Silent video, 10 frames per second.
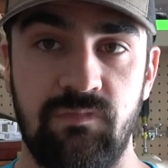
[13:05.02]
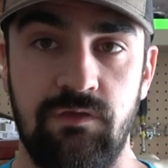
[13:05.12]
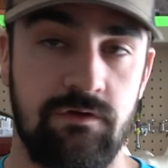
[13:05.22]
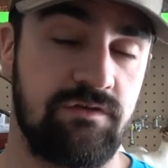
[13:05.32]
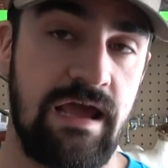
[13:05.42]

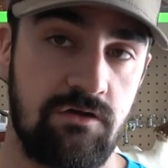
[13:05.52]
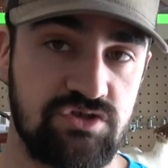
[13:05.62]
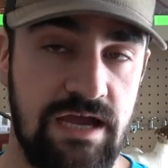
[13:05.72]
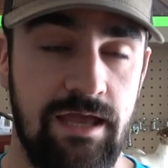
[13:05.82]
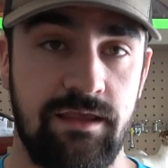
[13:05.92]
Their down
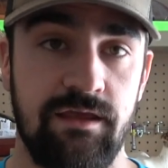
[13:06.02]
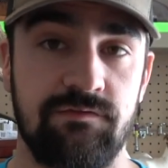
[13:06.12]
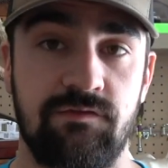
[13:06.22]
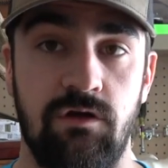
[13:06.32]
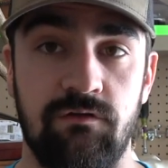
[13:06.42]

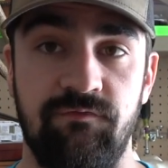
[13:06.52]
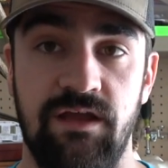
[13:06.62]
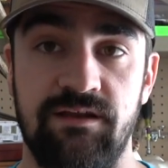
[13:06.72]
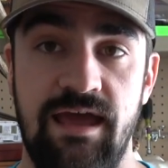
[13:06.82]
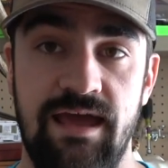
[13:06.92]
jackets are
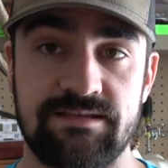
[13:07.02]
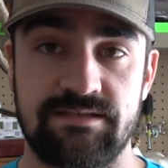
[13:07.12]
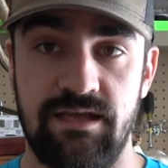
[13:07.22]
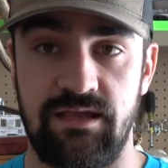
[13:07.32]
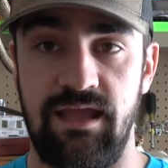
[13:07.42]

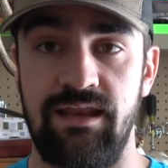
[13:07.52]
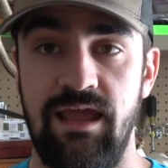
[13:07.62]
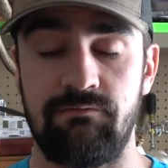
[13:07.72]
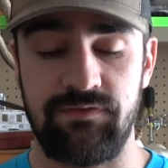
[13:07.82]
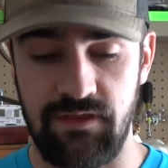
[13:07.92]
fantastic, and
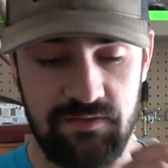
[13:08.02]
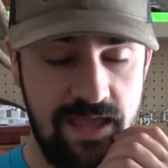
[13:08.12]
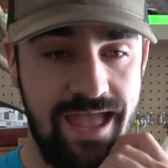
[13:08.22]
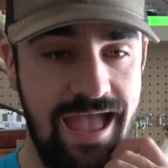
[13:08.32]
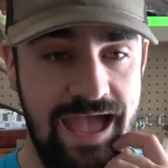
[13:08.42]
everything
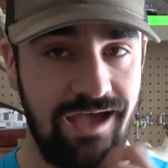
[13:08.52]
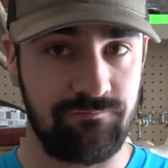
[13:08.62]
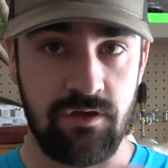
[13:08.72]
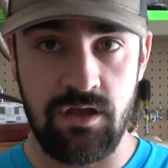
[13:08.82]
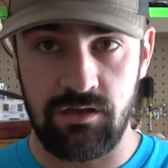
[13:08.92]
they
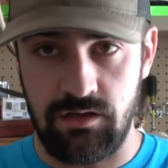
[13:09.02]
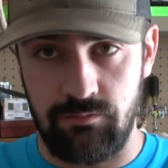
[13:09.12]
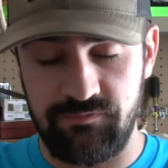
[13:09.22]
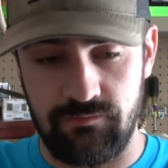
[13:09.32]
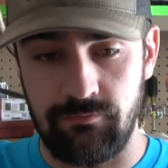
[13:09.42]
have
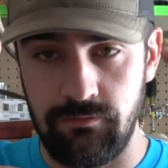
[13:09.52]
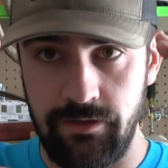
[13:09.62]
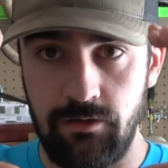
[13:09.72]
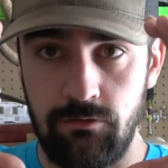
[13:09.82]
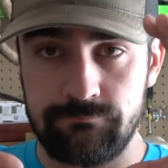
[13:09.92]
comes in
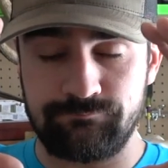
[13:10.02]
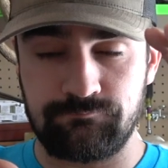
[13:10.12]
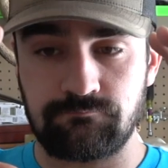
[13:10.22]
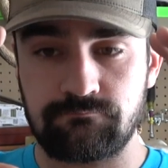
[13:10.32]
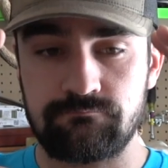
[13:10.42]
little
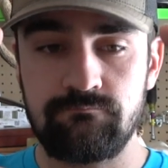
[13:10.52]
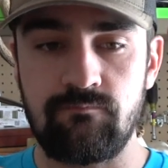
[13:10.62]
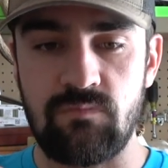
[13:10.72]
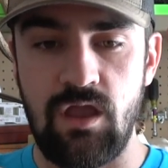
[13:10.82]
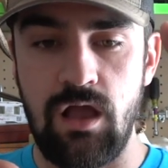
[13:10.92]

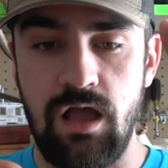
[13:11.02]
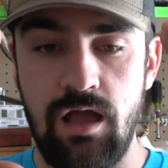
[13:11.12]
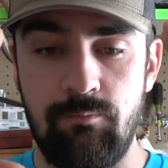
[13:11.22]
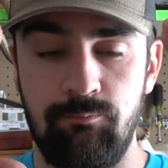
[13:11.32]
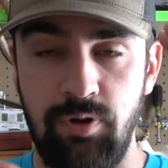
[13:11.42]

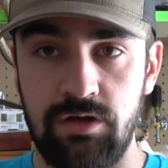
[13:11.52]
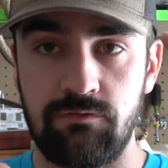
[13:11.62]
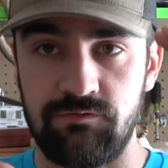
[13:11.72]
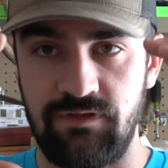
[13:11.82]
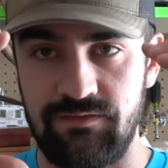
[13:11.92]

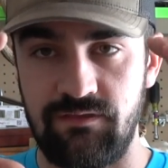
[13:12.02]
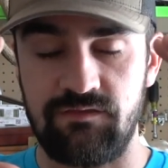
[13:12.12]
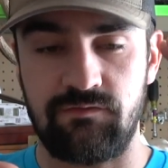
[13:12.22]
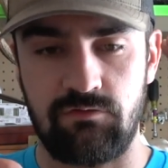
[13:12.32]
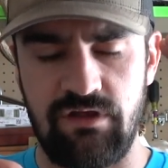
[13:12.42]
bundles like
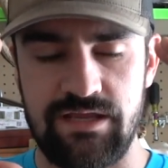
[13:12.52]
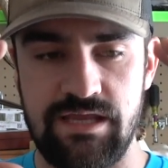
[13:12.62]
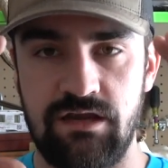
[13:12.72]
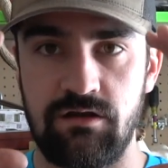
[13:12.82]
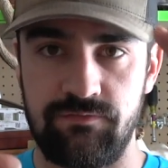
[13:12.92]
this. Their rain
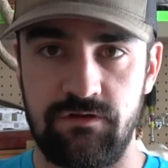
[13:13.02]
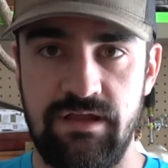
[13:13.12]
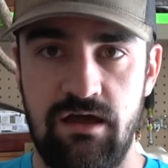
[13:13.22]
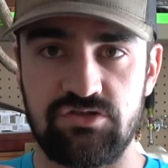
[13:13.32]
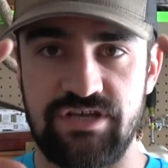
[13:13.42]
gear, their
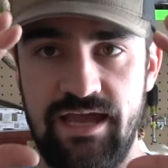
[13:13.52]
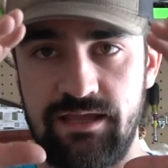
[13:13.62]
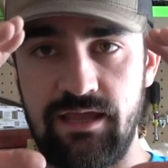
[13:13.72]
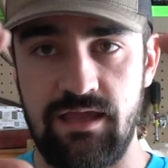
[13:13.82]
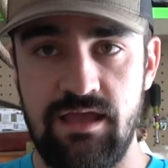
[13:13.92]
down
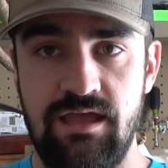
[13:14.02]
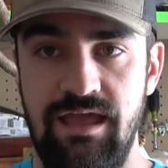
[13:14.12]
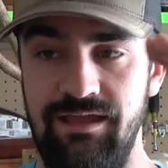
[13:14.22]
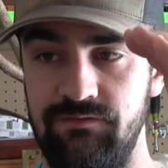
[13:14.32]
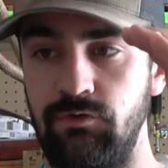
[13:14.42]
jacket,
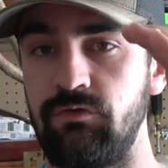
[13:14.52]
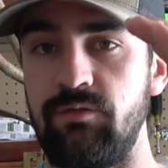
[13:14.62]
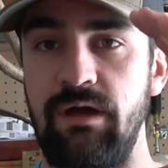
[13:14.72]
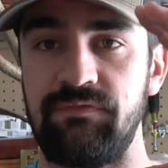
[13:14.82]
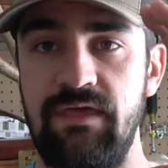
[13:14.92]
and it's only
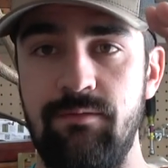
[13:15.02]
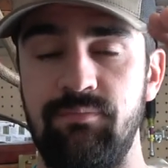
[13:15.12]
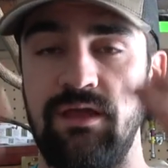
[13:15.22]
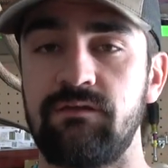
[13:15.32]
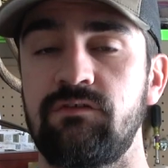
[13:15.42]
about that
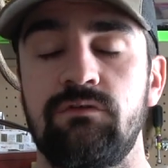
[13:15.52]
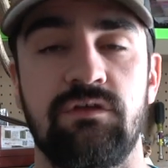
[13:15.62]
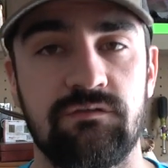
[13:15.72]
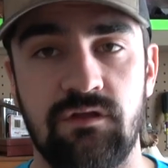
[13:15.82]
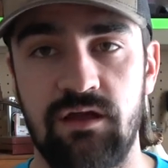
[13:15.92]
big, so it
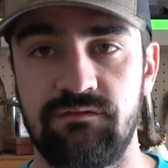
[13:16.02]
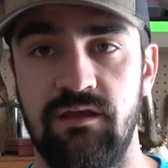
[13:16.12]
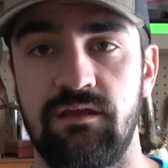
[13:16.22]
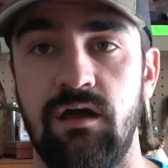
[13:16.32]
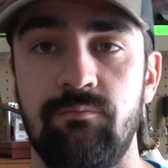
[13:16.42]
does not
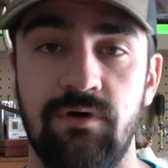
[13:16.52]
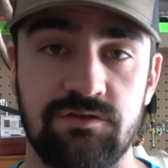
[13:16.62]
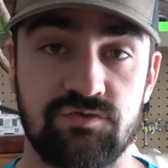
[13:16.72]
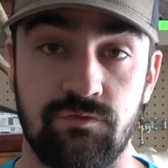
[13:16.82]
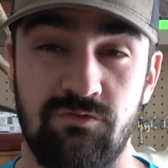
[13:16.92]
take up
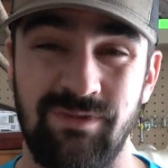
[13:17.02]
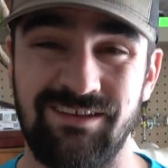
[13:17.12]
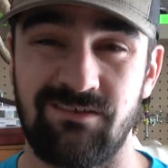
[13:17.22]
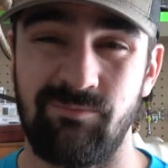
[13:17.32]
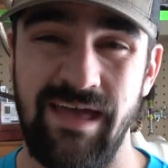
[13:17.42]
much room
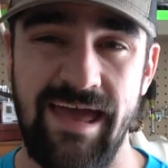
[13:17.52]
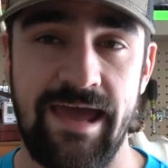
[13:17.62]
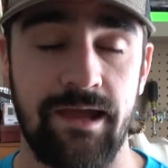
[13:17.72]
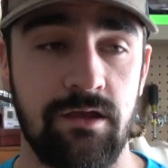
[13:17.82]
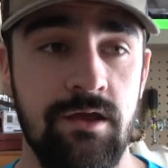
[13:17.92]
in your
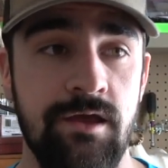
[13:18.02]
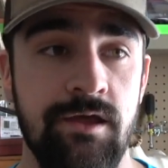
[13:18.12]
pack.